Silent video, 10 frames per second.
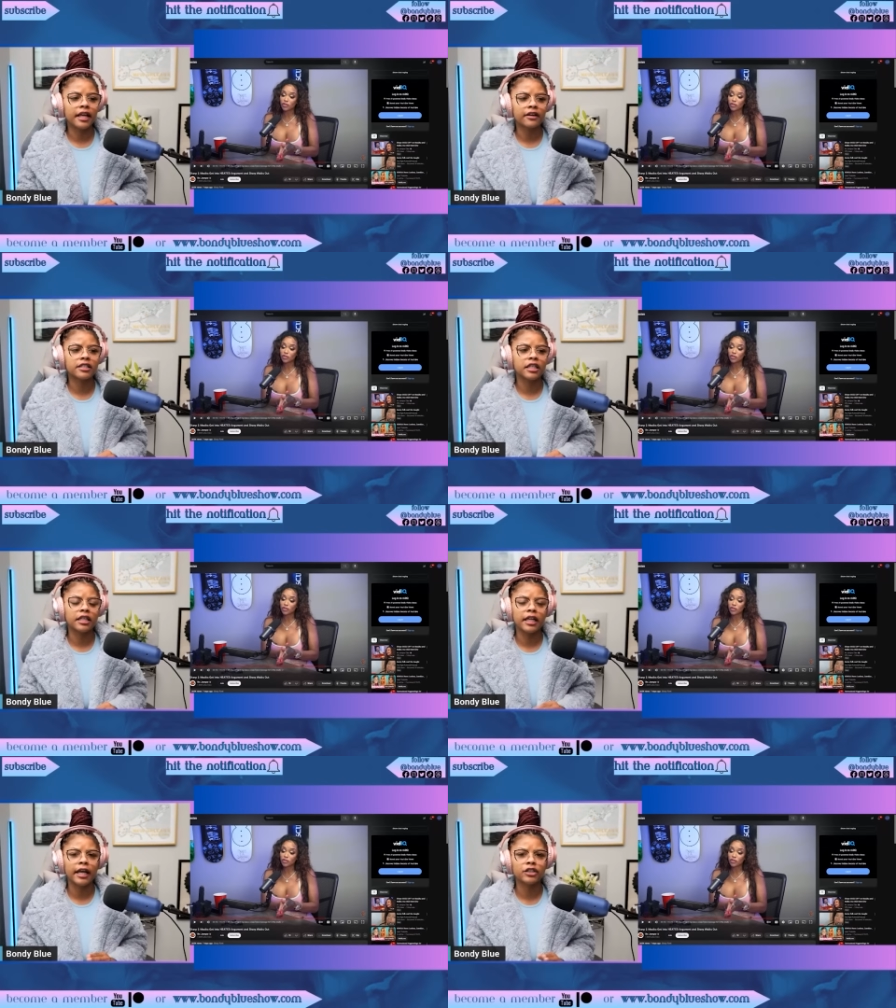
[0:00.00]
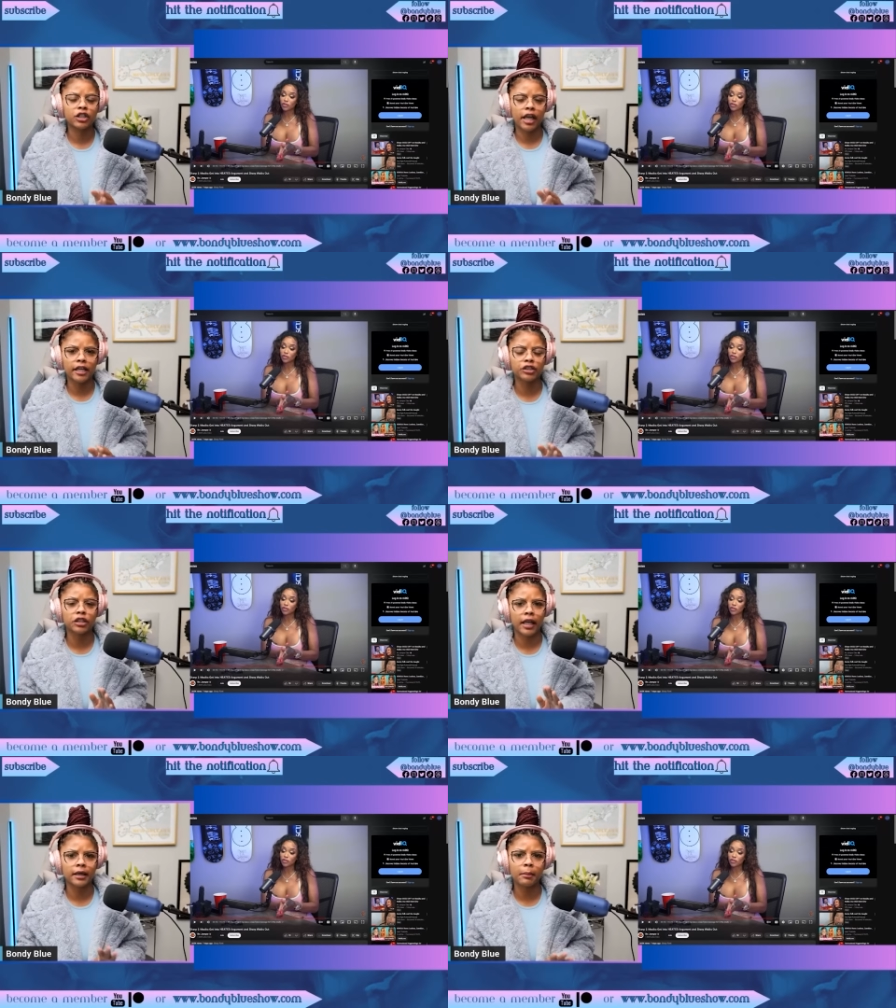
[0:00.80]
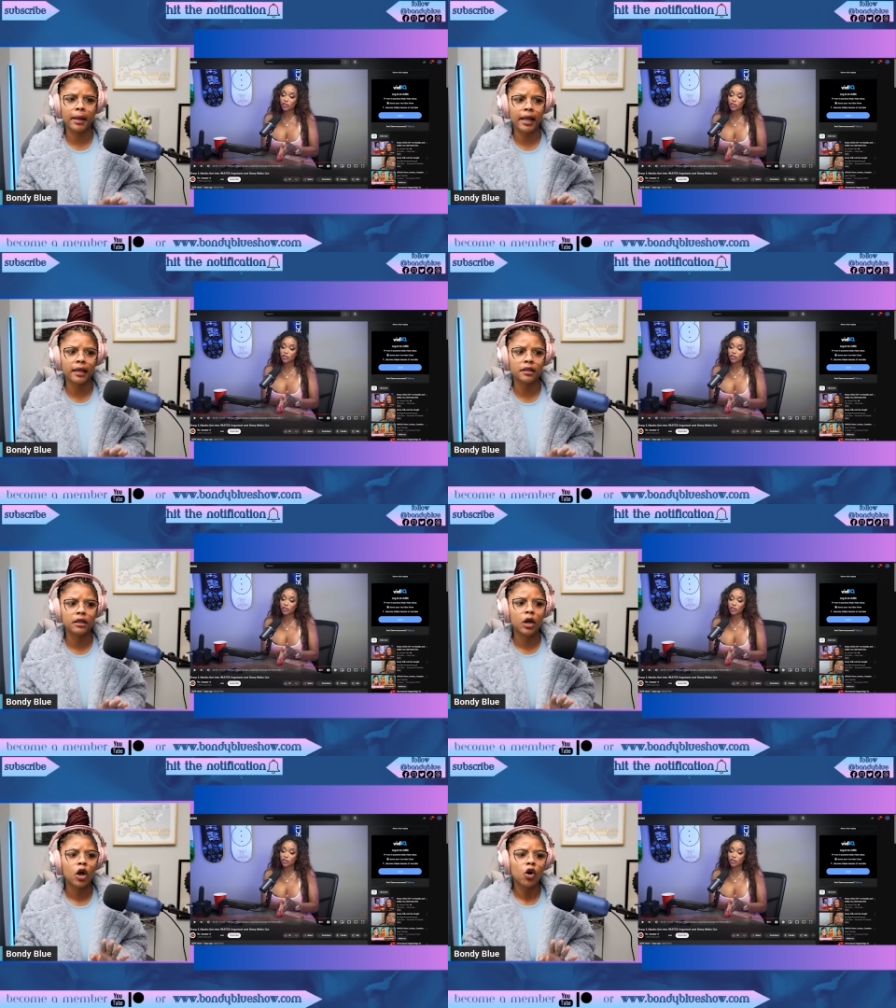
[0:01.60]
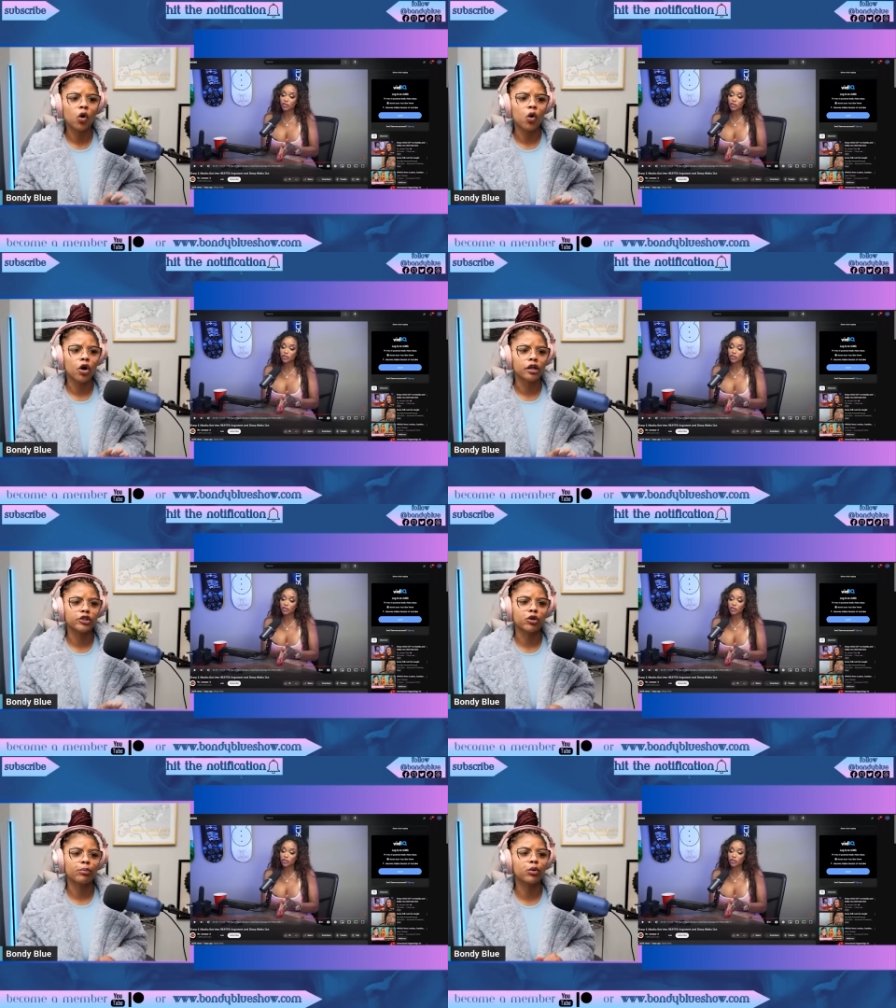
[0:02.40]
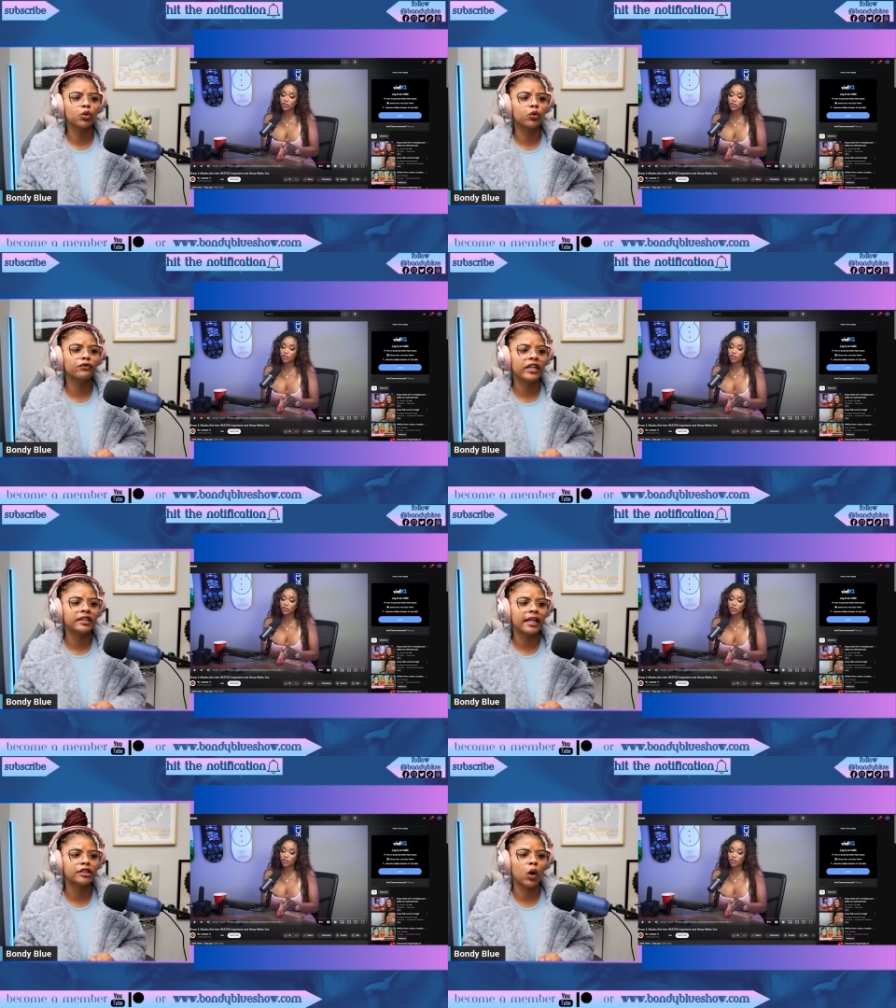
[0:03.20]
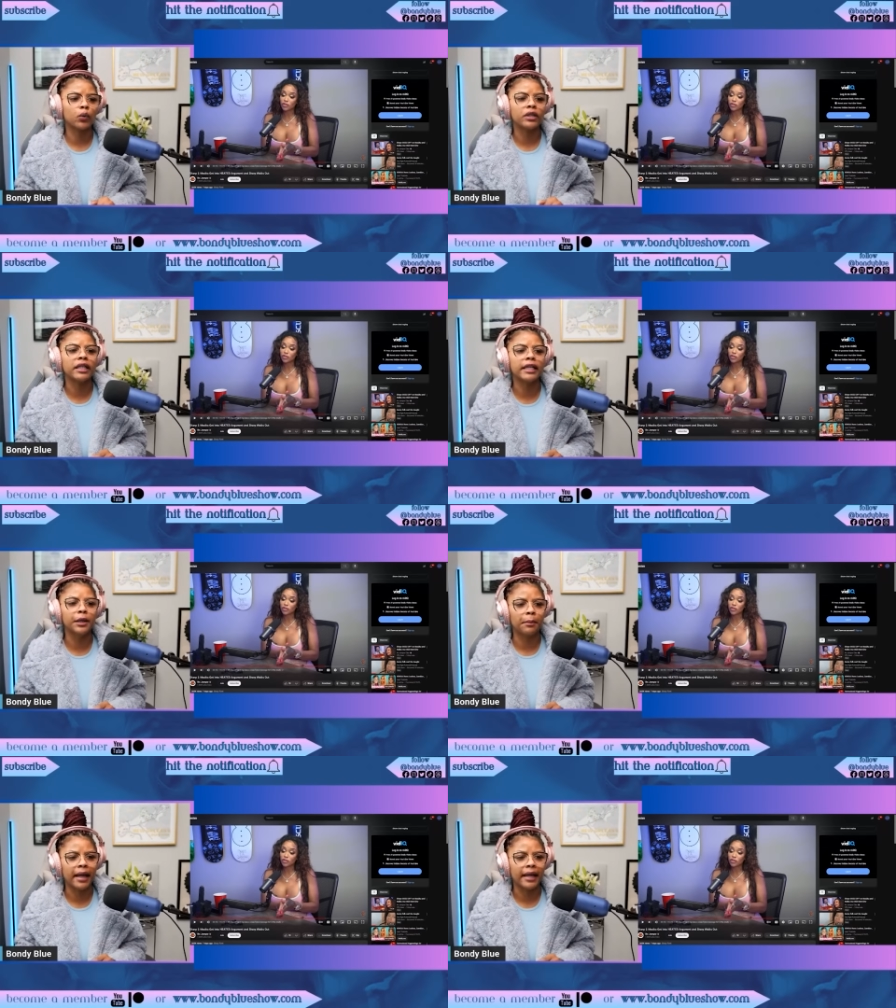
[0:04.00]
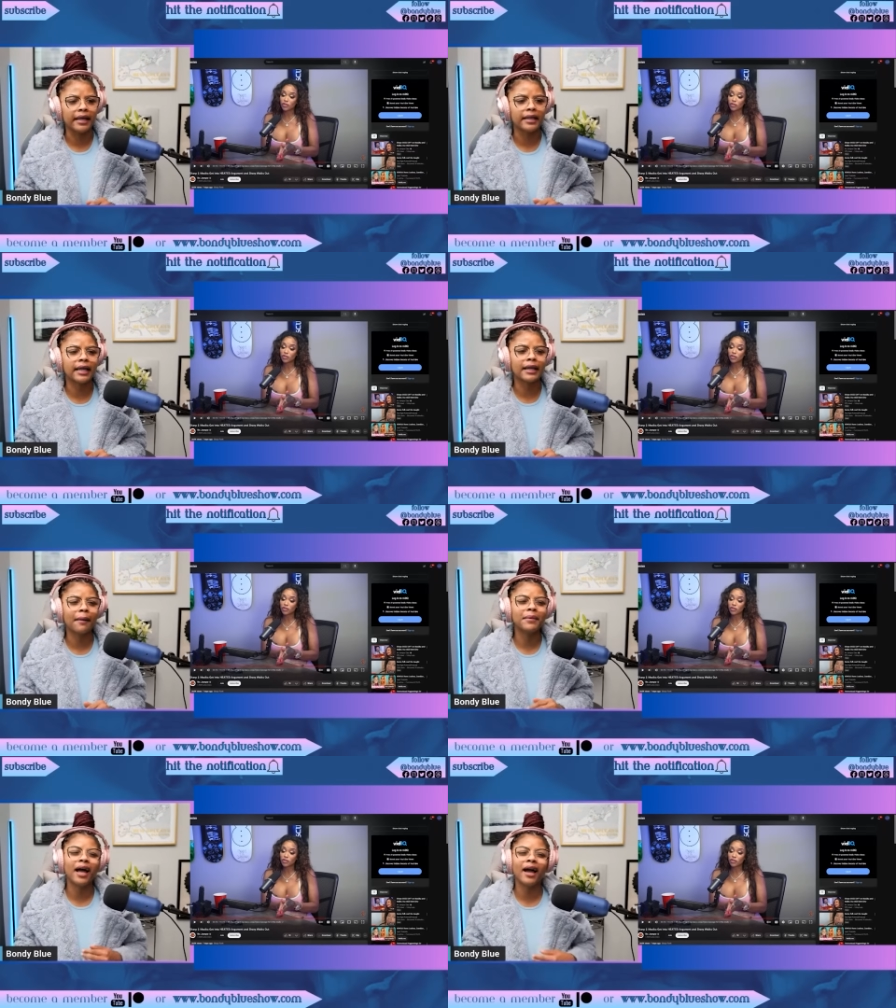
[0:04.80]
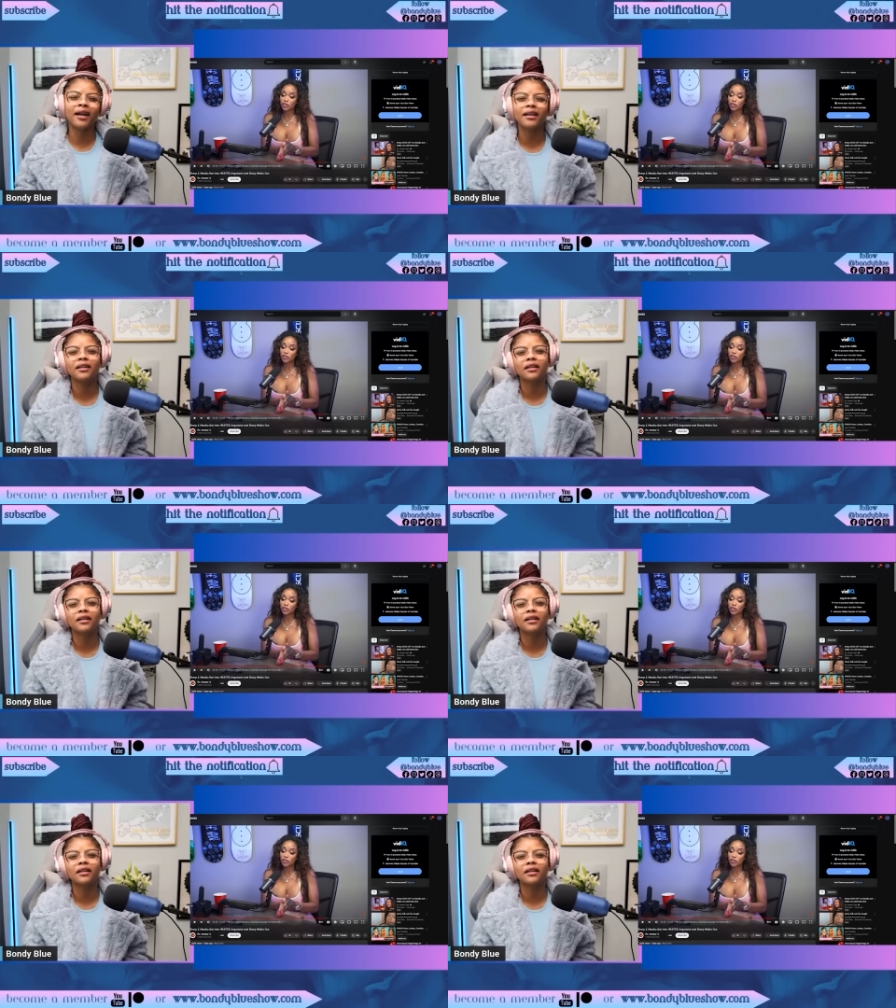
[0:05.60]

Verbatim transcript: to get an education and a man or to prove that they don't need a man. And I'm like,